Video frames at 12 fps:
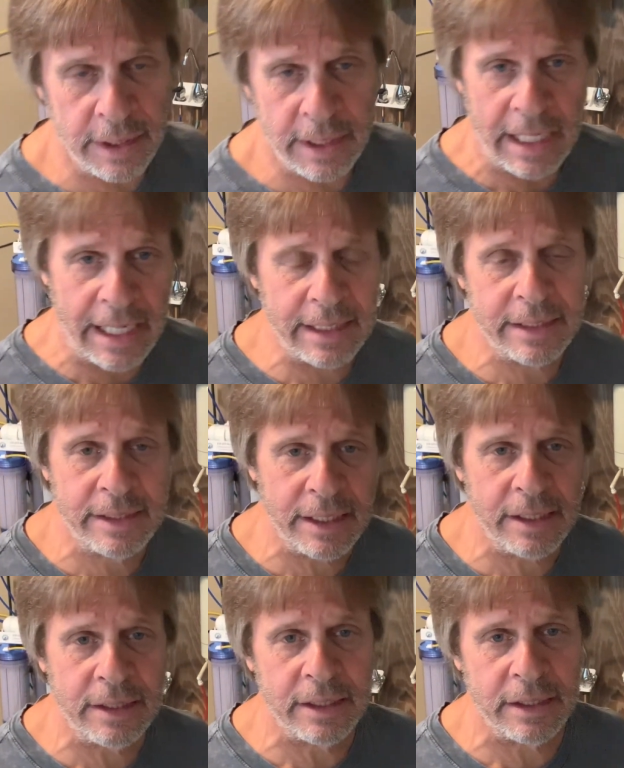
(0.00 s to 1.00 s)
I
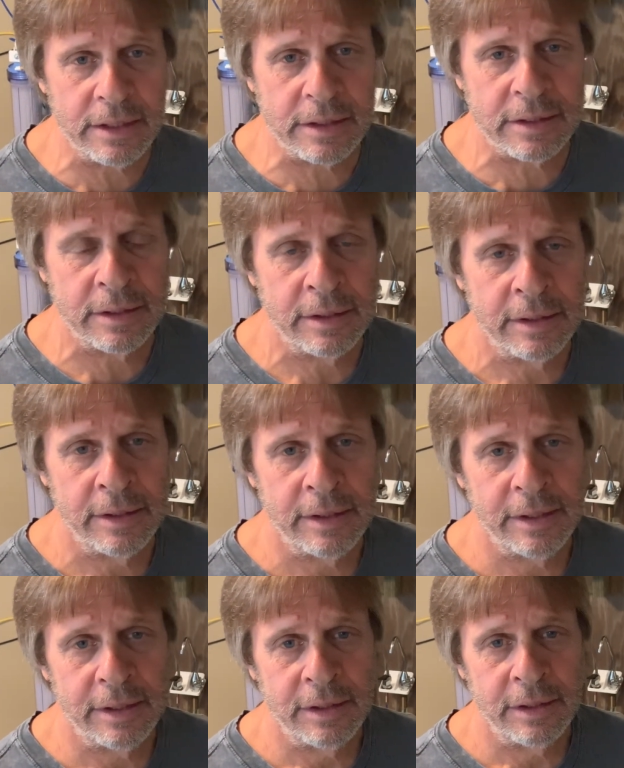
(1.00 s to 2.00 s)
did this
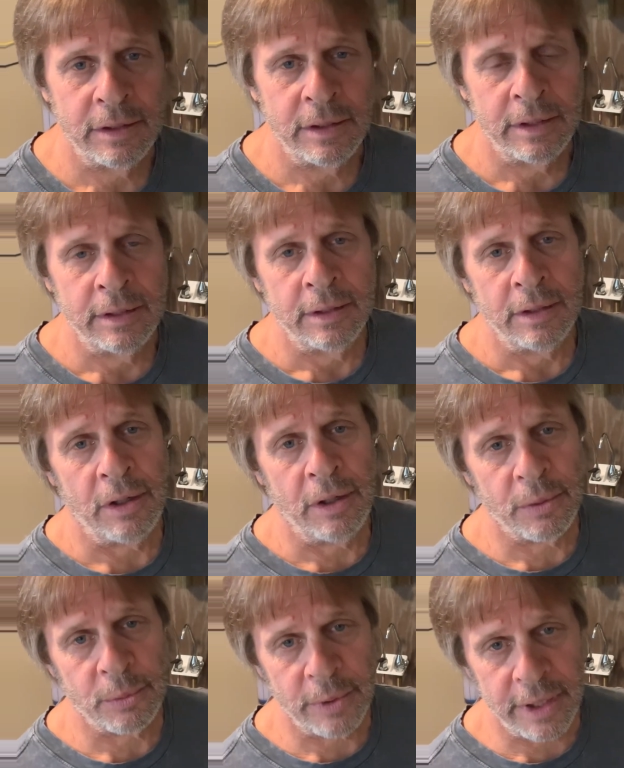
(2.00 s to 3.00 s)

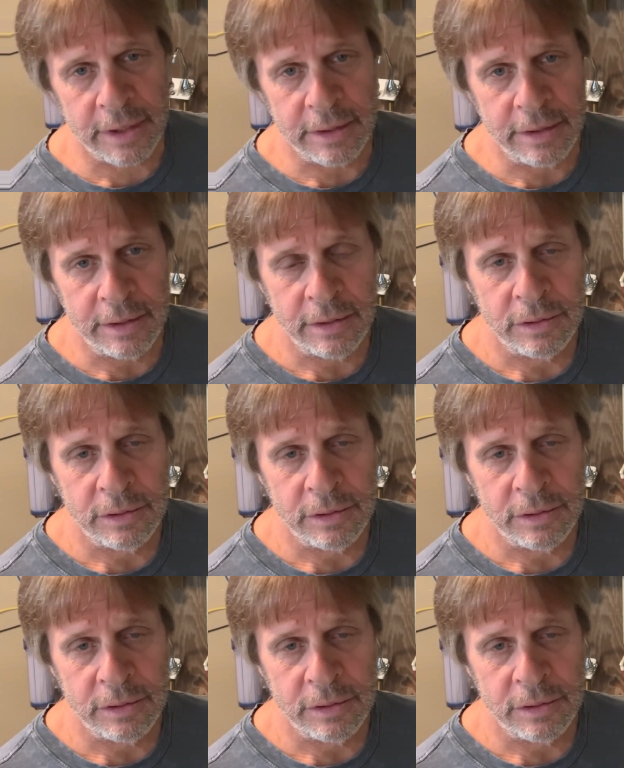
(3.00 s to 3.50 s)
already